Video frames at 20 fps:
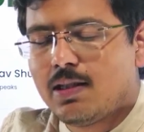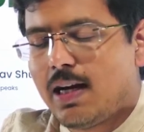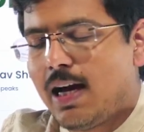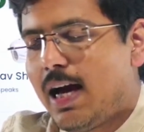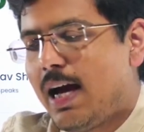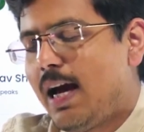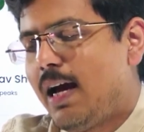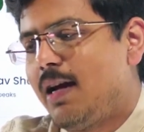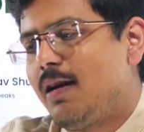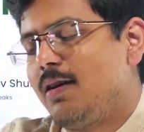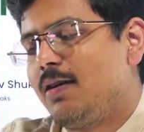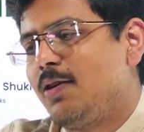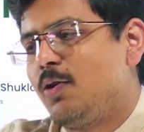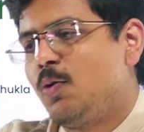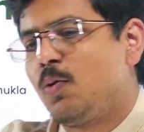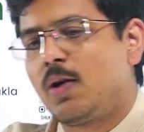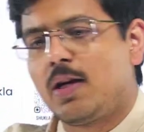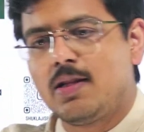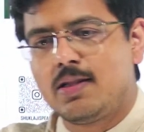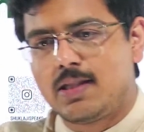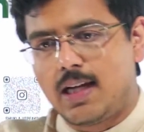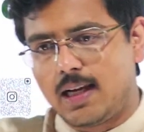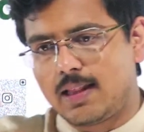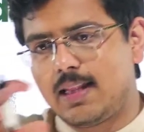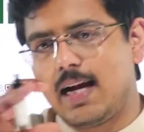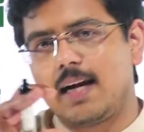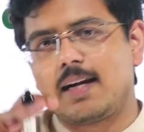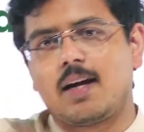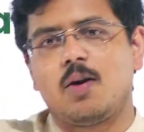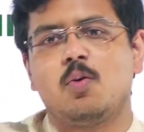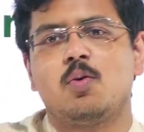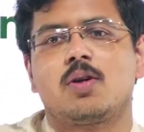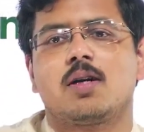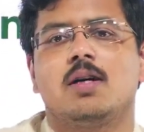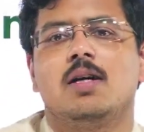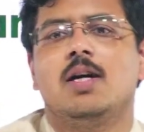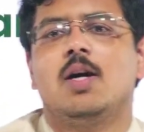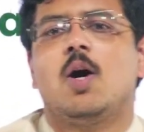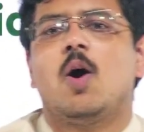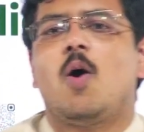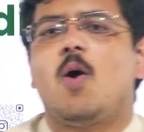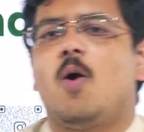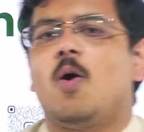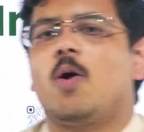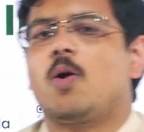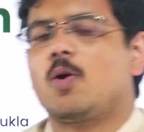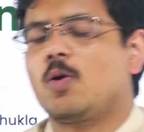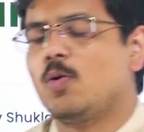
And you can check that out on